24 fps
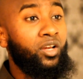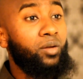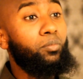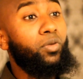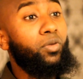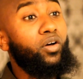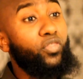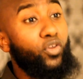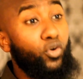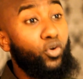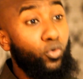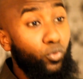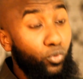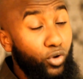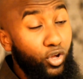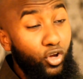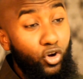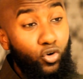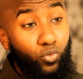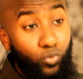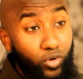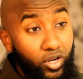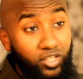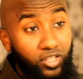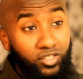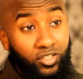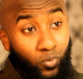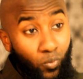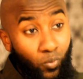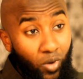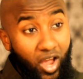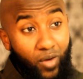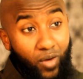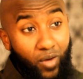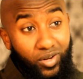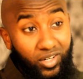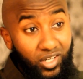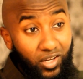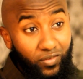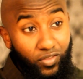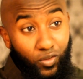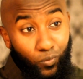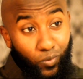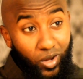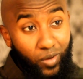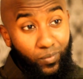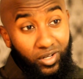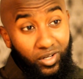But the real reason why we live
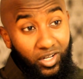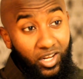the way we